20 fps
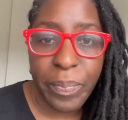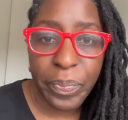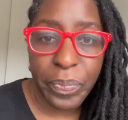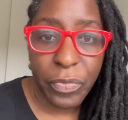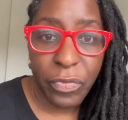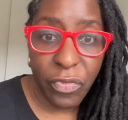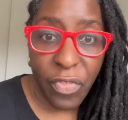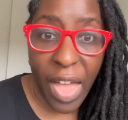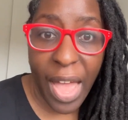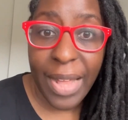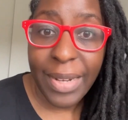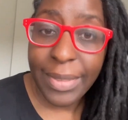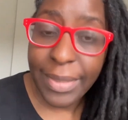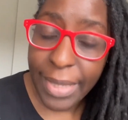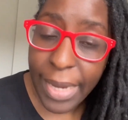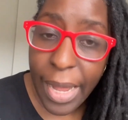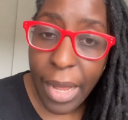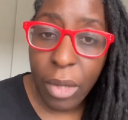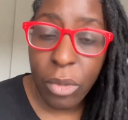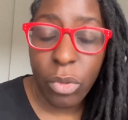fat
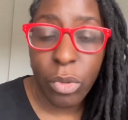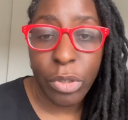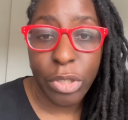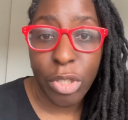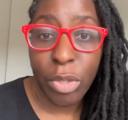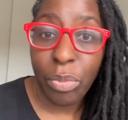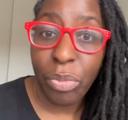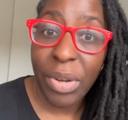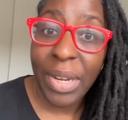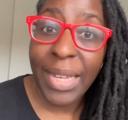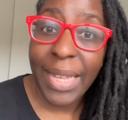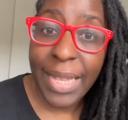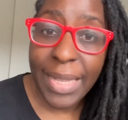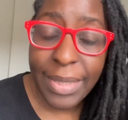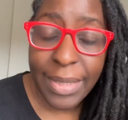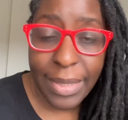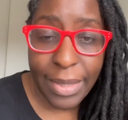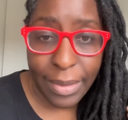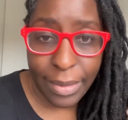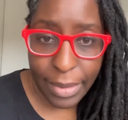down, or to bring
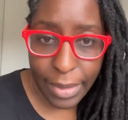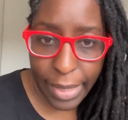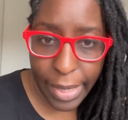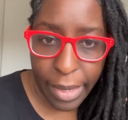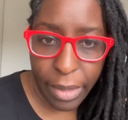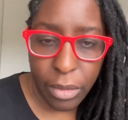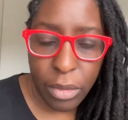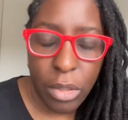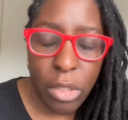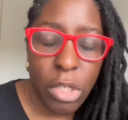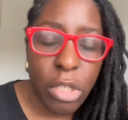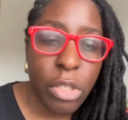insulin down.